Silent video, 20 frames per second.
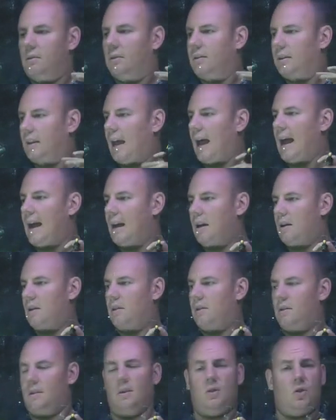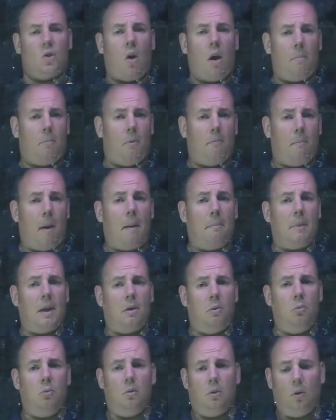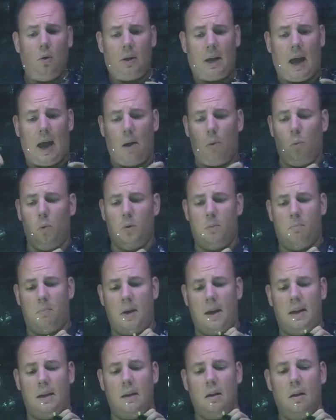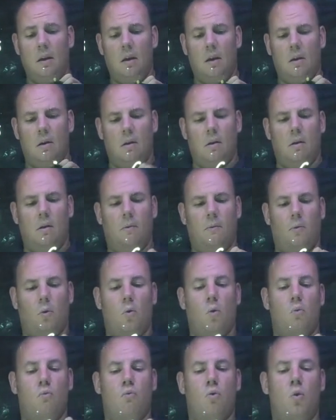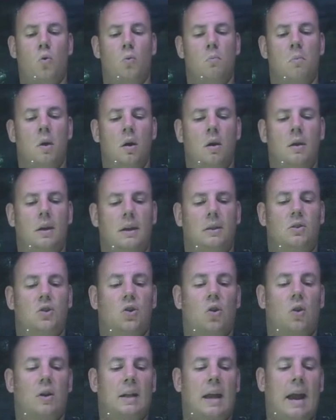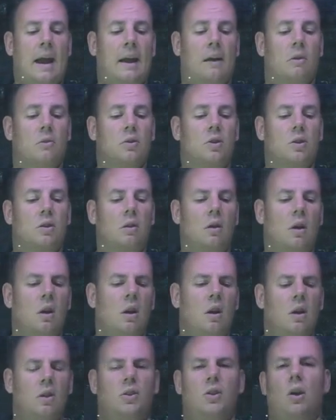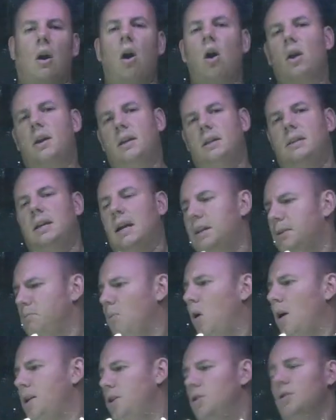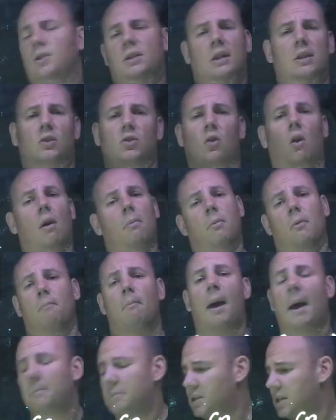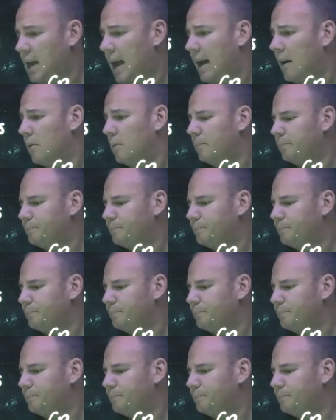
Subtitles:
that the type of map that we would look at would be for a room inside a house. So architects might use this type of map scale.